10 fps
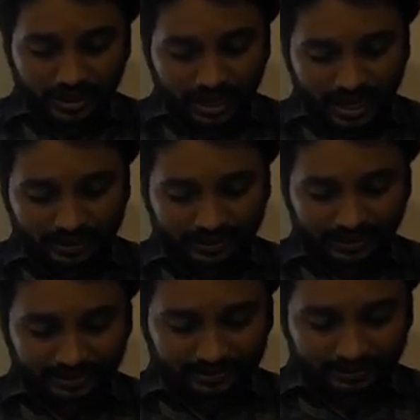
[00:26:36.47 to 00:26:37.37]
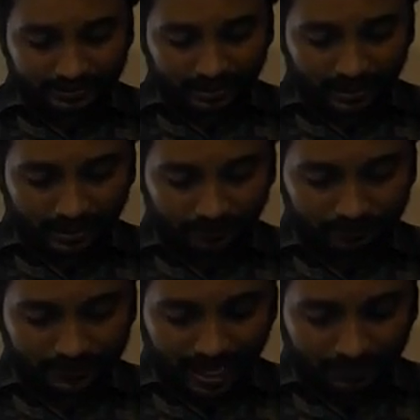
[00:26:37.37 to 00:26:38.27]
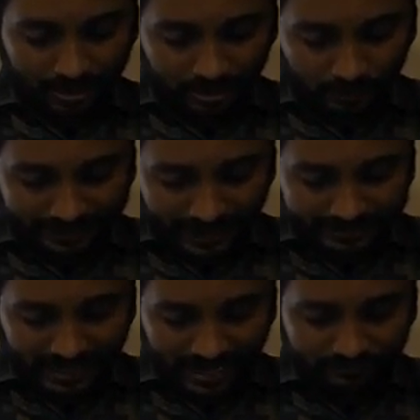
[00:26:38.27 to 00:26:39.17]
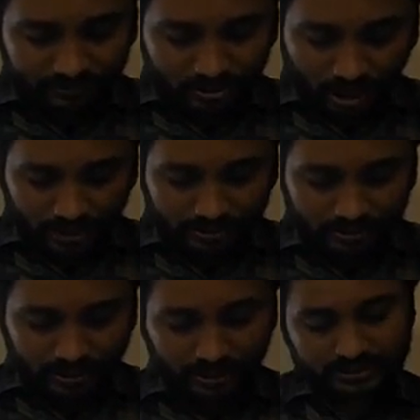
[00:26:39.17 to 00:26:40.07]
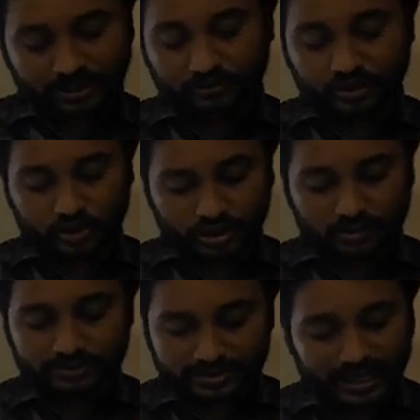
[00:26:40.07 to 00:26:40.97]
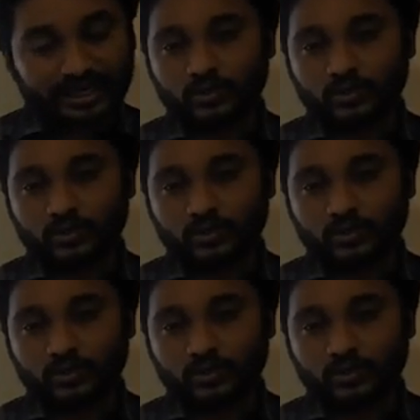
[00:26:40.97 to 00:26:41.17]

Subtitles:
And in among with us, I've got Jafar Khurram sir.